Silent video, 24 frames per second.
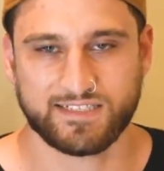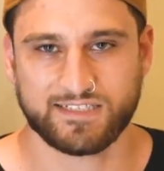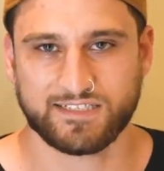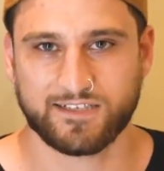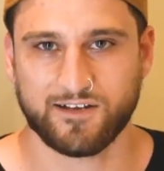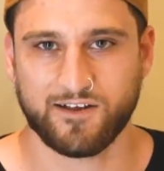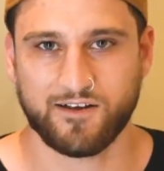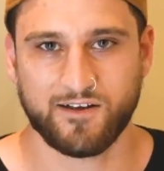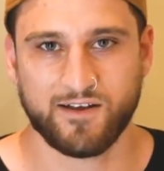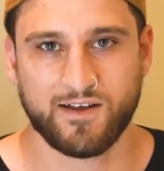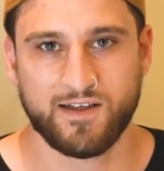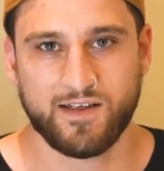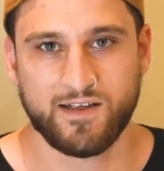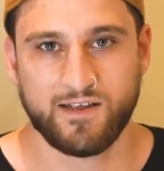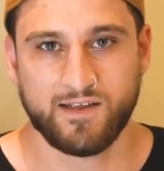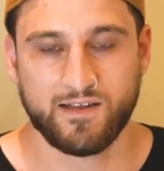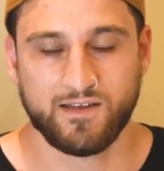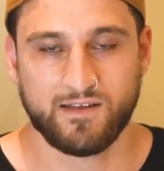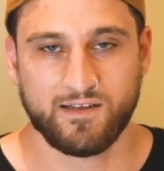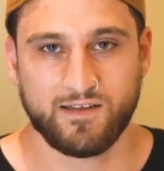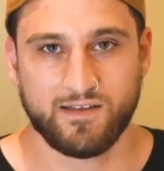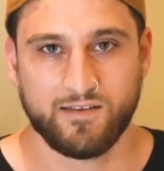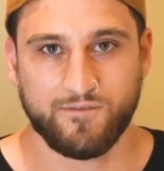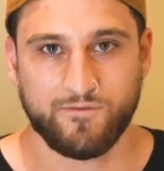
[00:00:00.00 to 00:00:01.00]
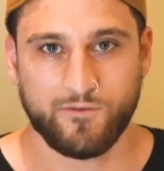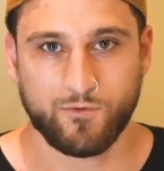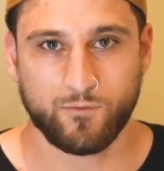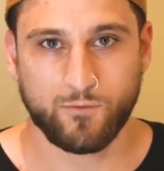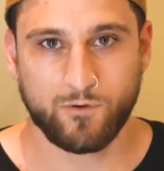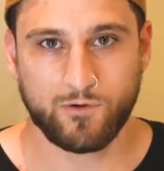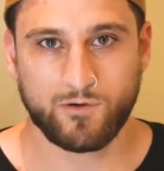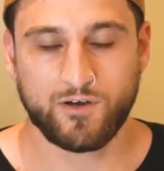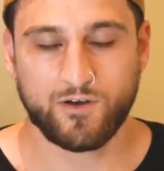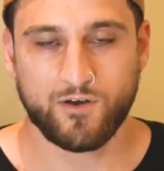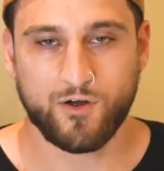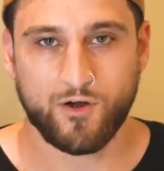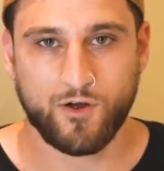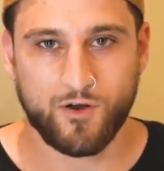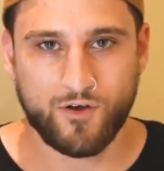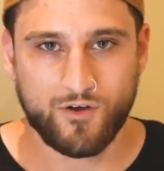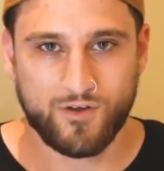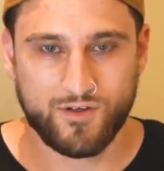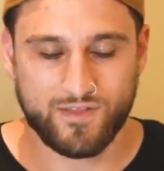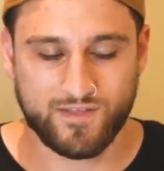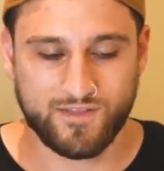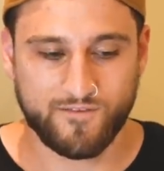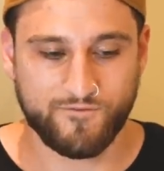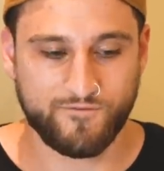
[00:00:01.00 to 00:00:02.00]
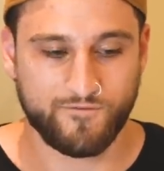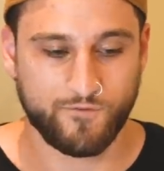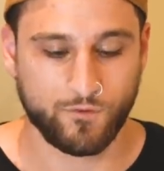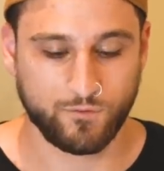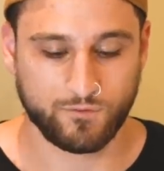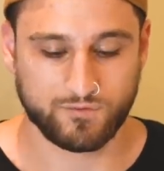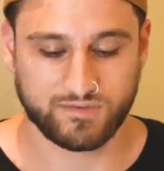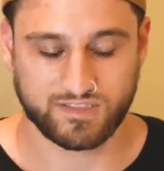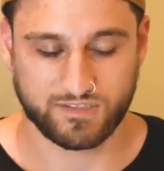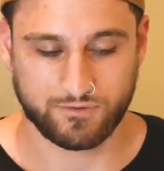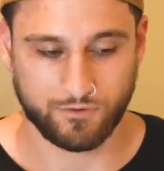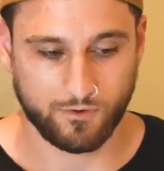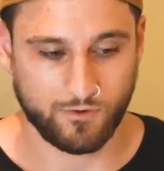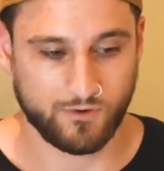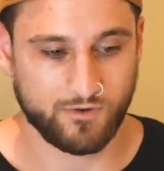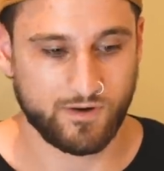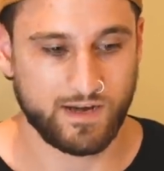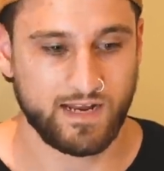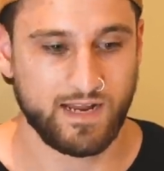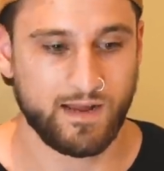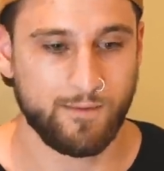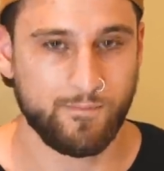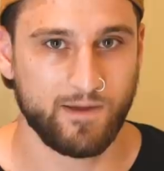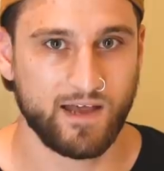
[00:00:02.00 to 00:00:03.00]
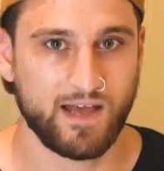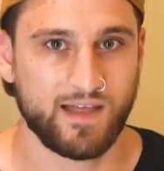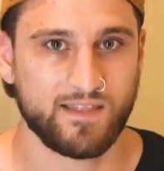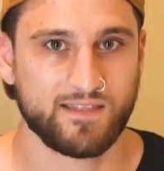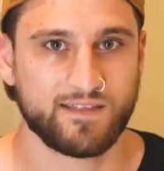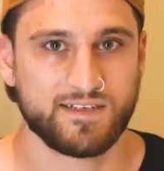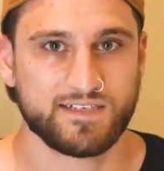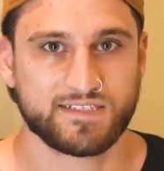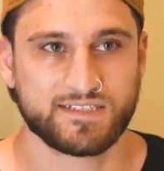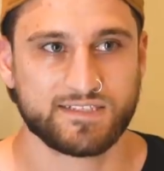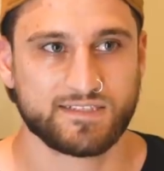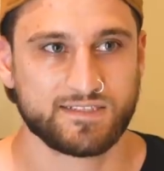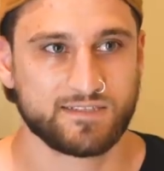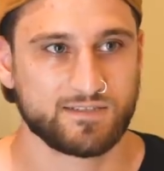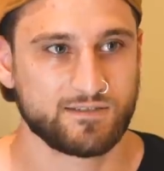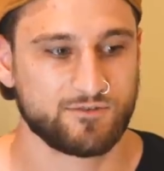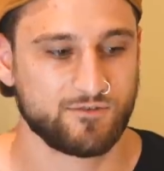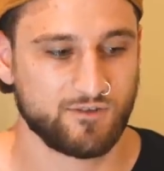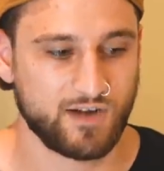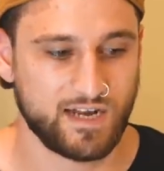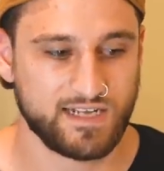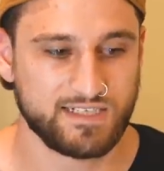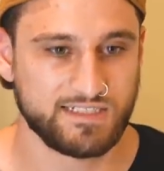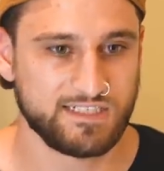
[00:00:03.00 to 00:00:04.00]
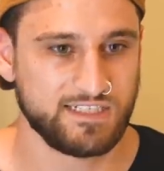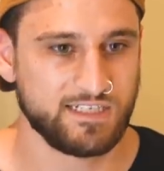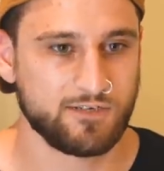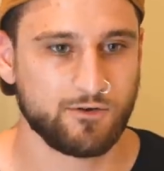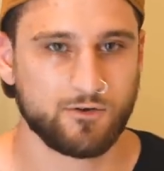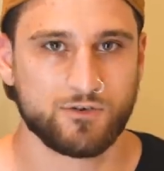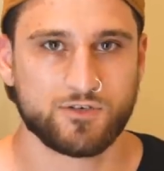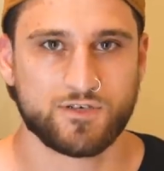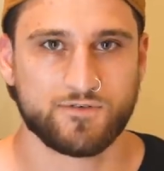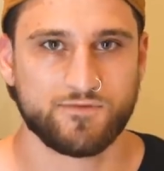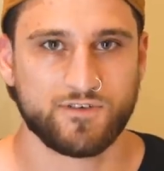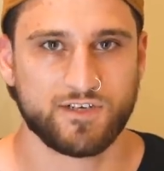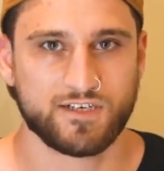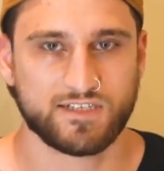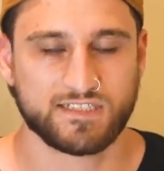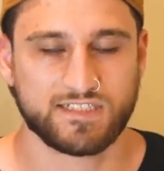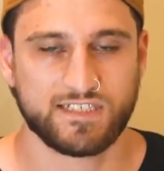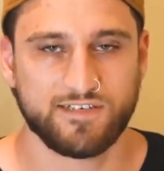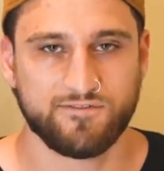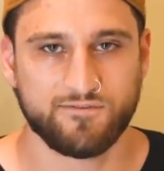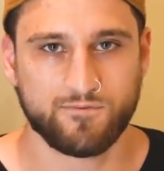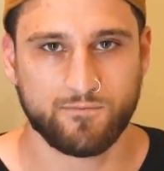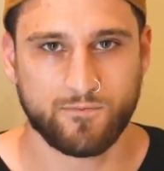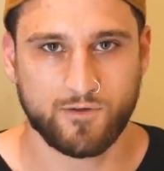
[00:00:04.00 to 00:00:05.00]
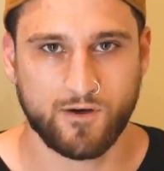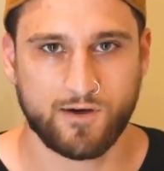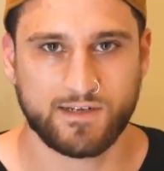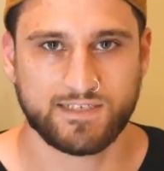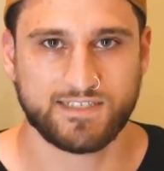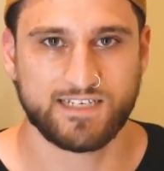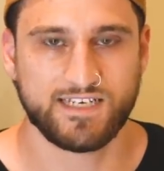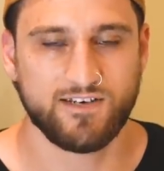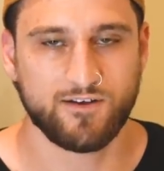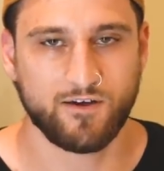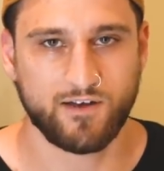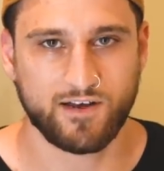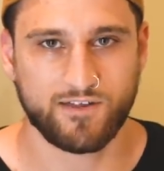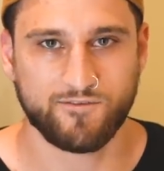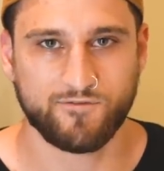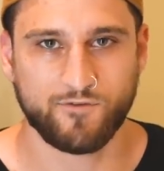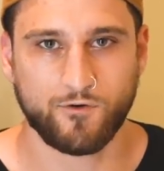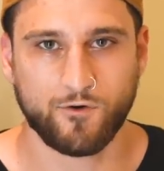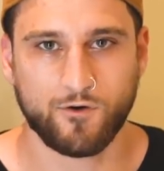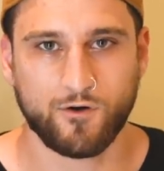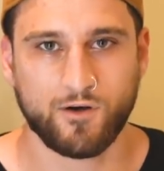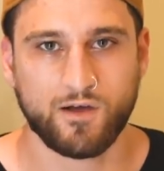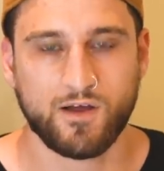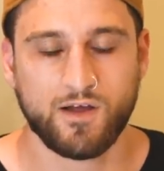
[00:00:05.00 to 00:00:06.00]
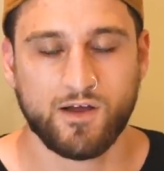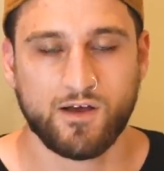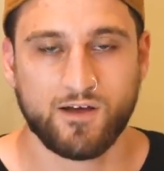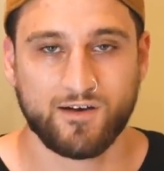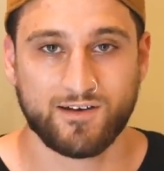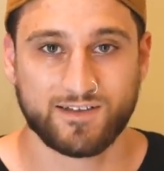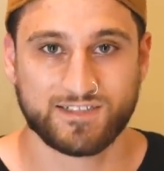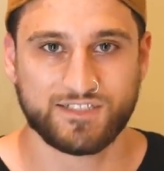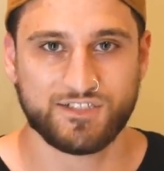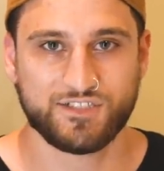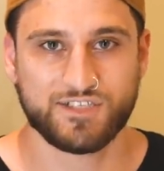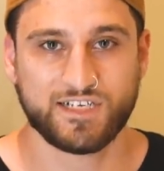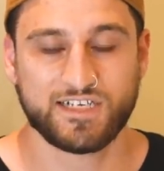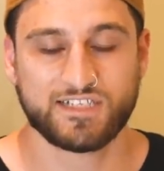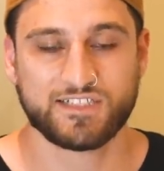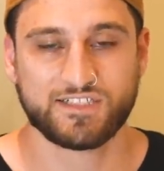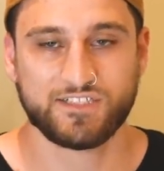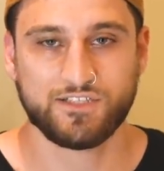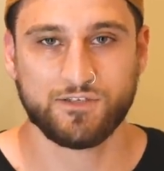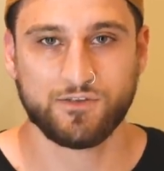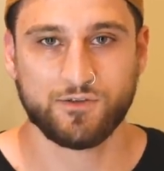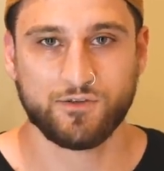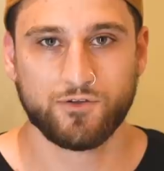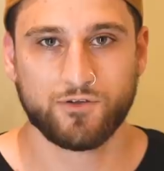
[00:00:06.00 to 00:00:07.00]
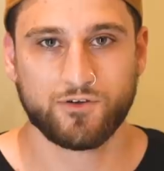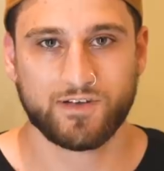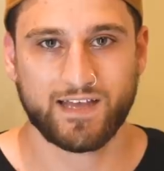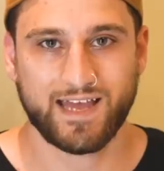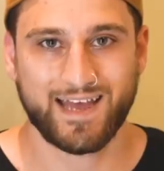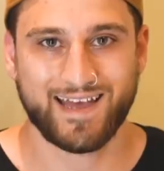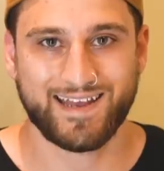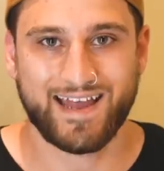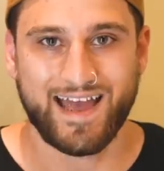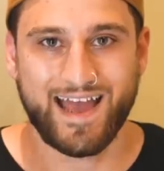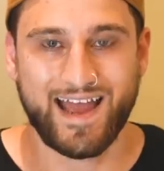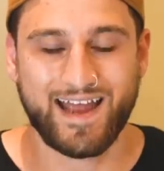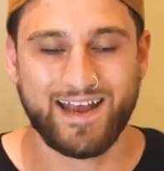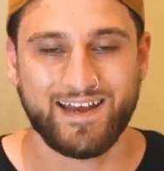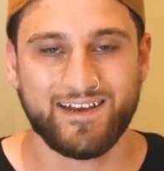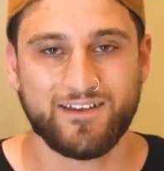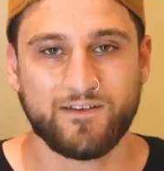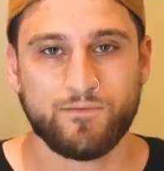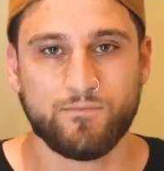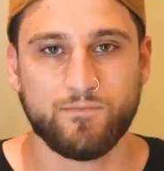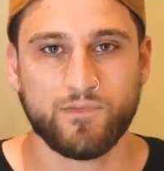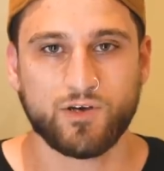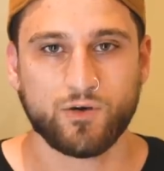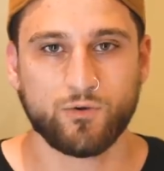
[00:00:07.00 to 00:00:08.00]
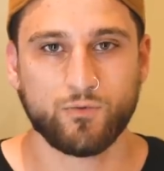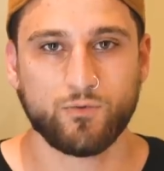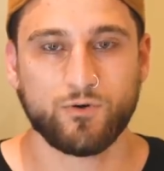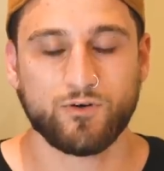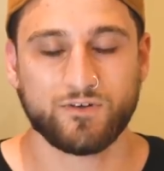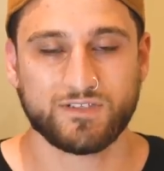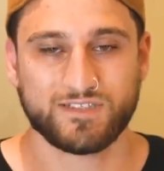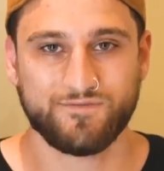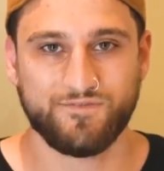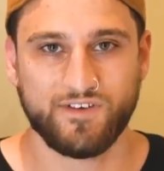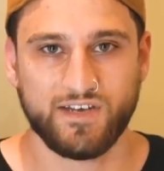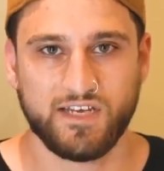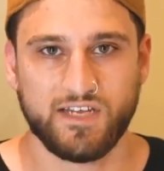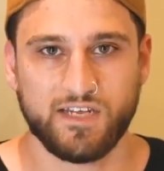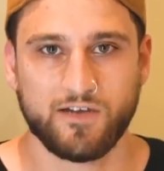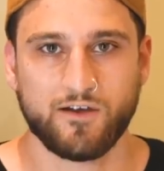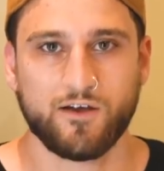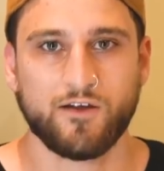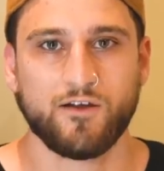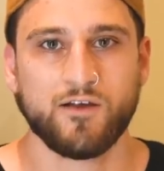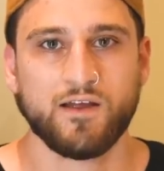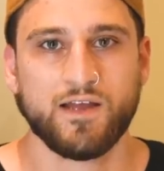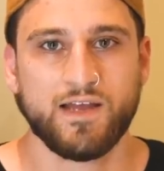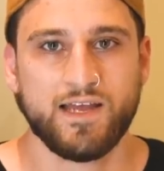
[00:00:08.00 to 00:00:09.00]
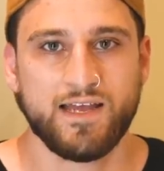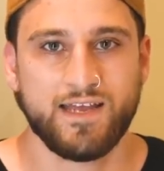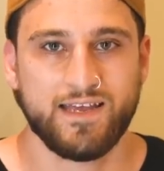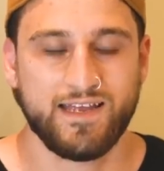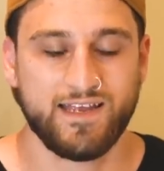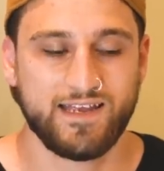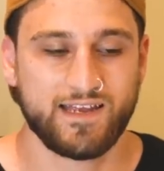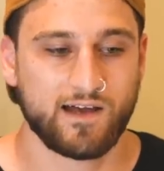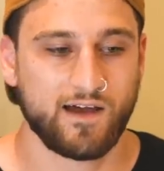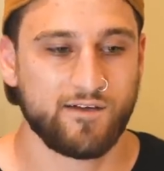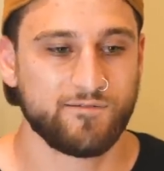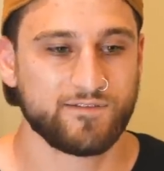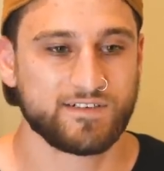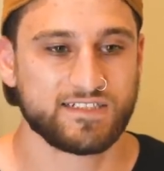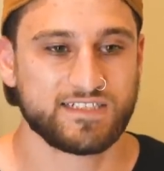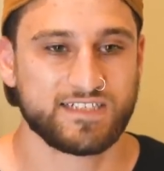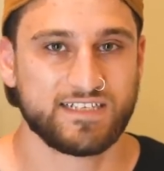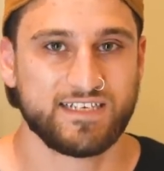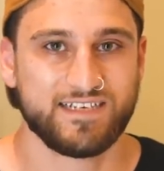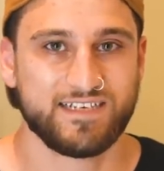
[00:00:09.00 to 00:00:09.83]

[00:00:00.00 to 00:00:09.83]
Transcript: So if you want to know the full story about this crazy controversy from 1994, I suggest you look at Aidan Millward's video. He covers